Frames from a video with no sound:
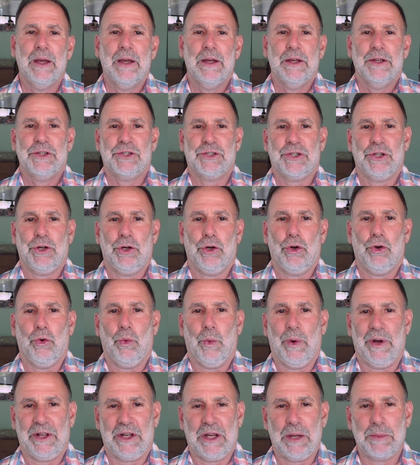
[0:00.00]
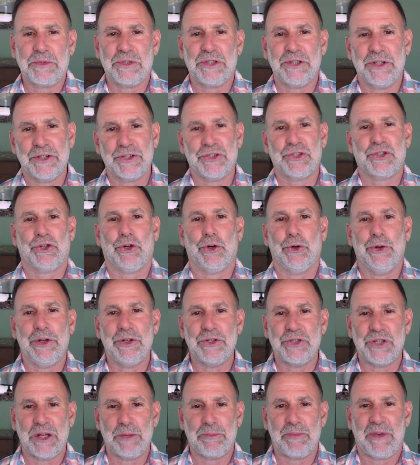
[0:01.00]
So when it comes to
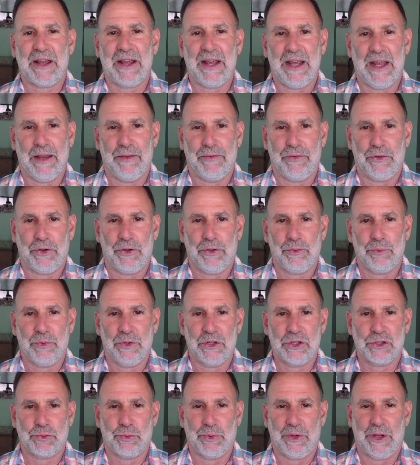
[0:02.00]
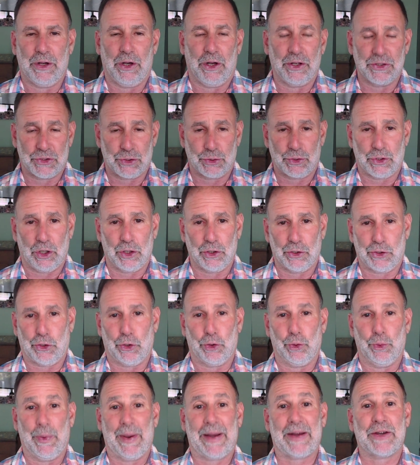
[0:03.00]
discouraging behavior, which we also call
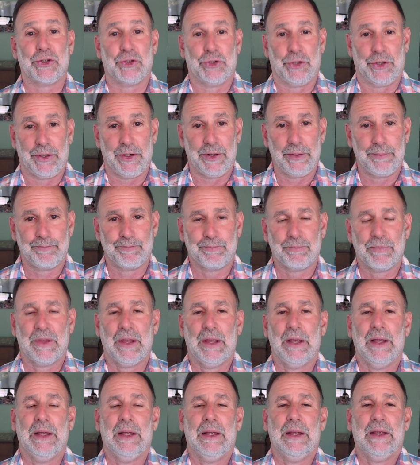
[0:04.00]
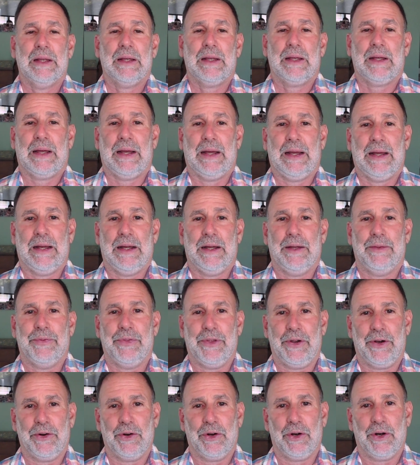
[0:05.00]
correction,
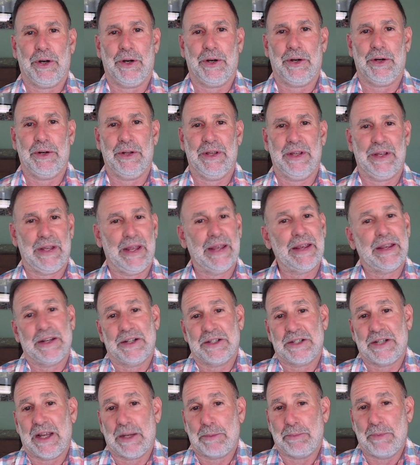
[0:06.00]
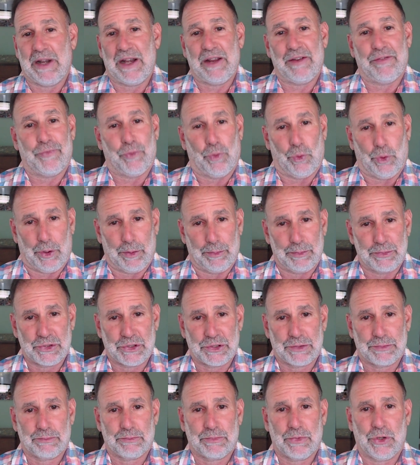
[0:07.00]
it can take many
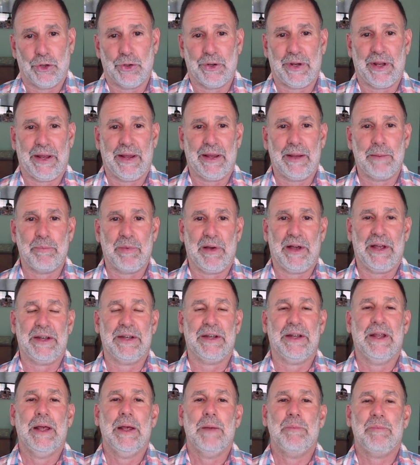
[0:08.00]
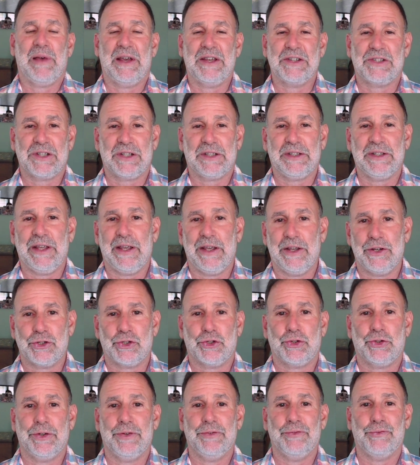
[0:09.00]
forms, okay, but basically it
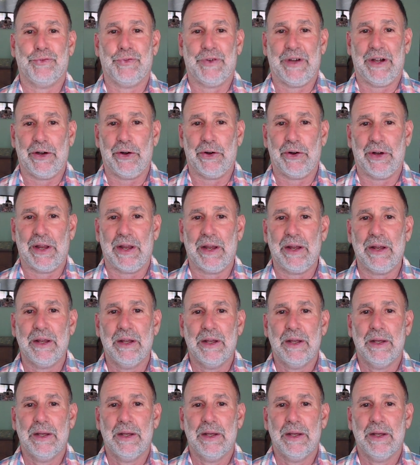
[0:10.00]
should vary